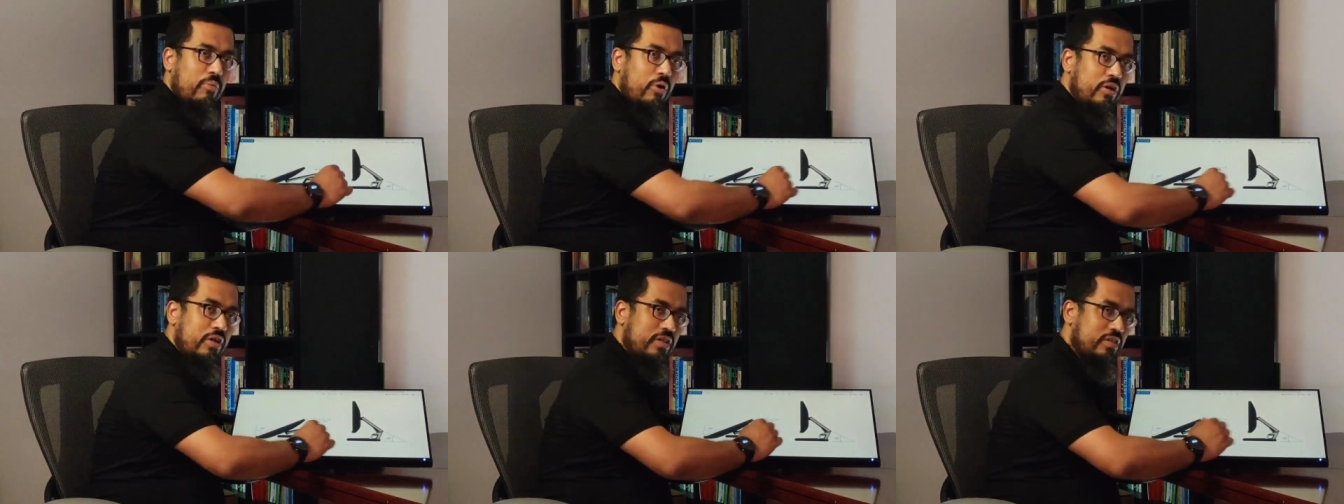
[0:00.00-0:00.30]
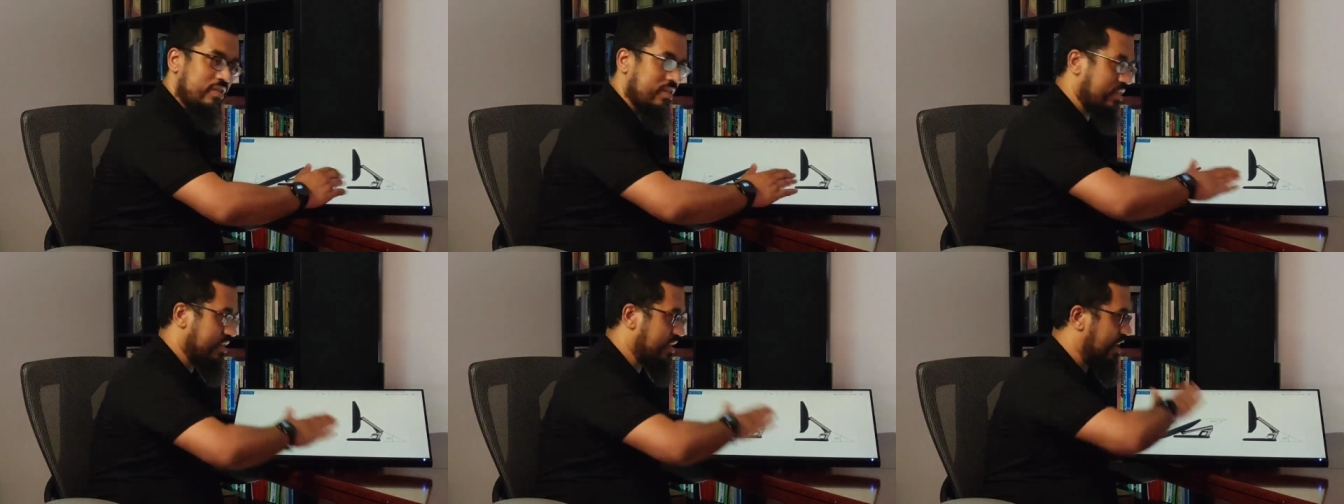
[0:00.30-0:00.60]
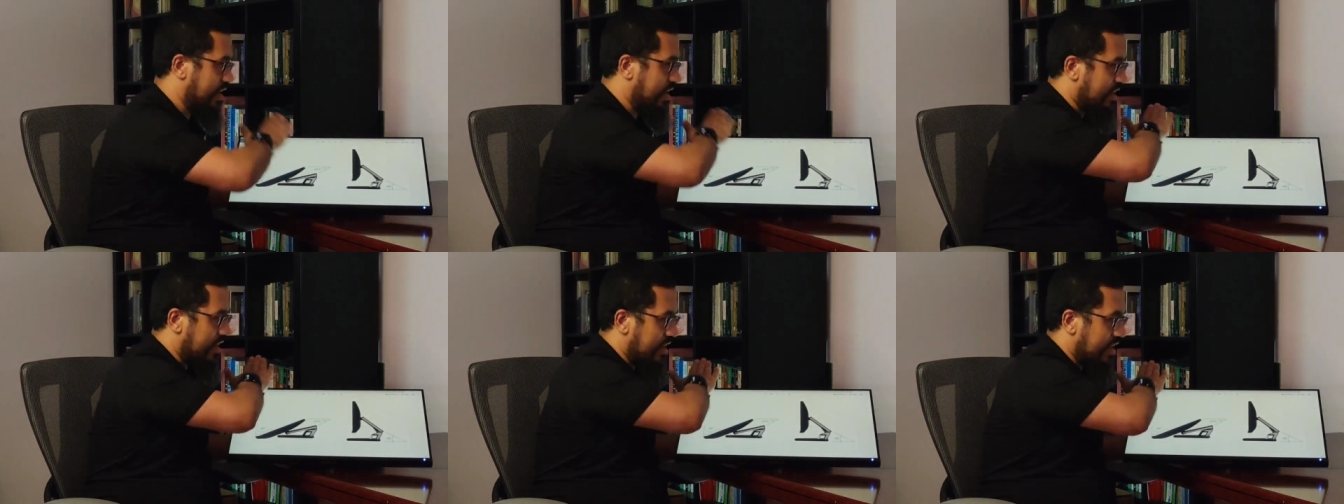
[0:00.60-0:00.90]
monitor
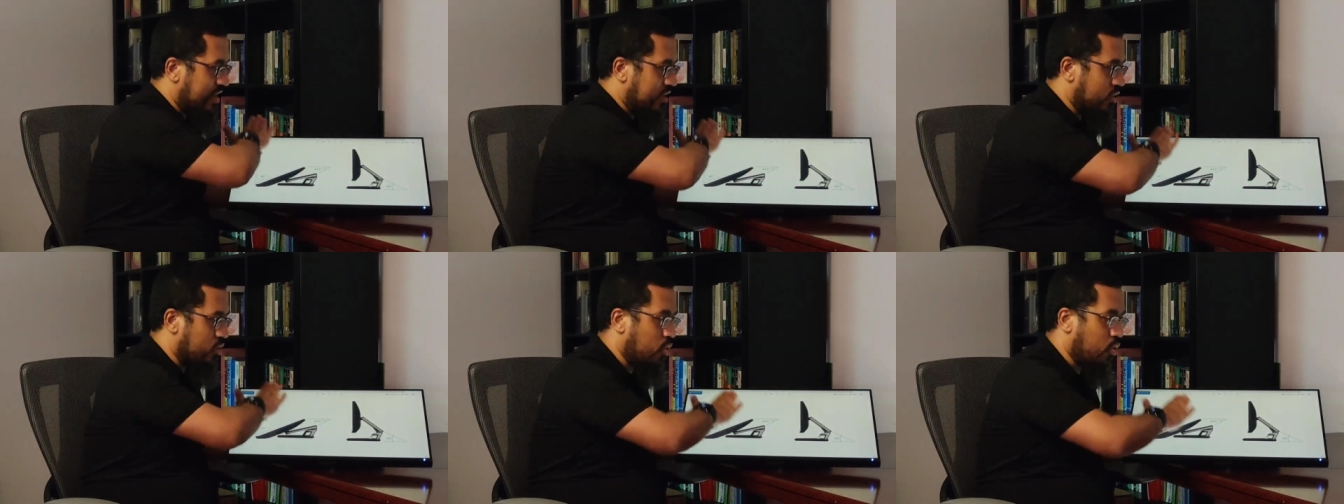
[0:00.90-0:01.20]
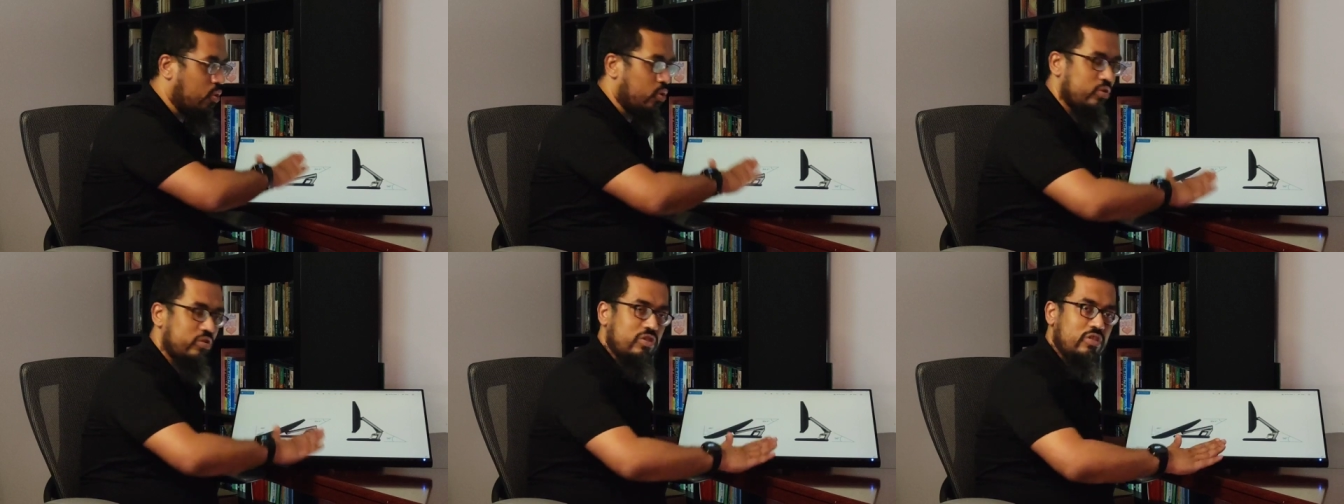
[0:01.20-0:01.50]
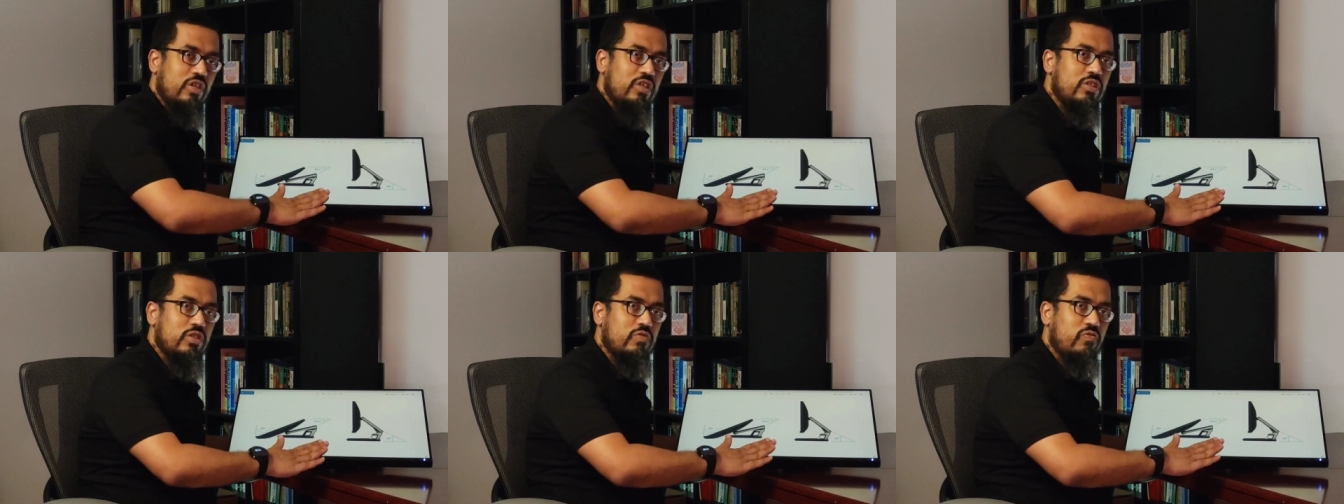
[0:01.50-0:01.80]
can
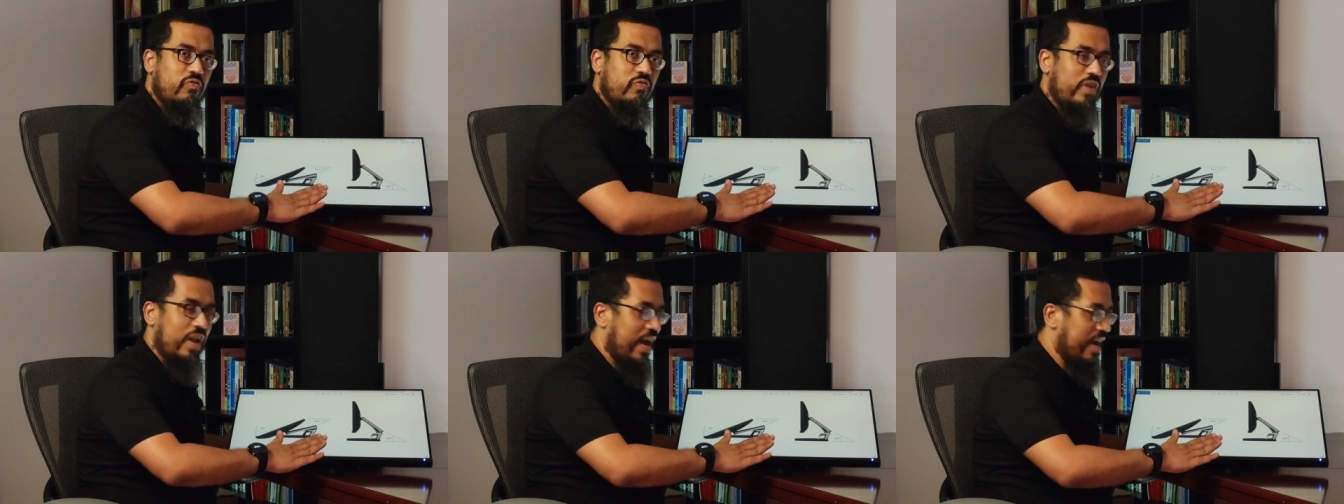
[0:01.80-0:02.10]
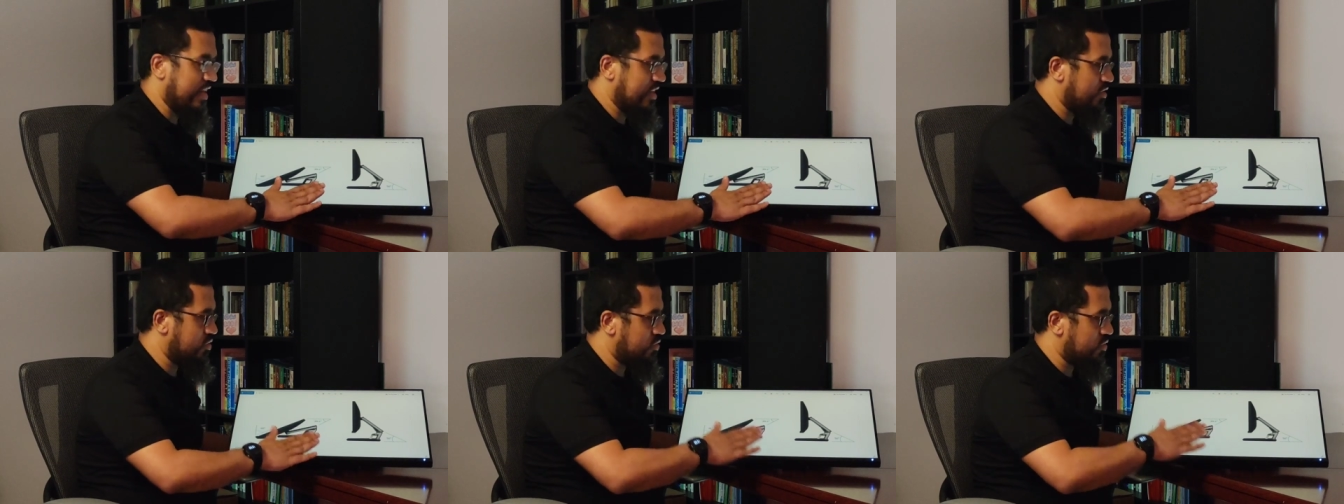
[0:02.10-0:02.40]
go this flat.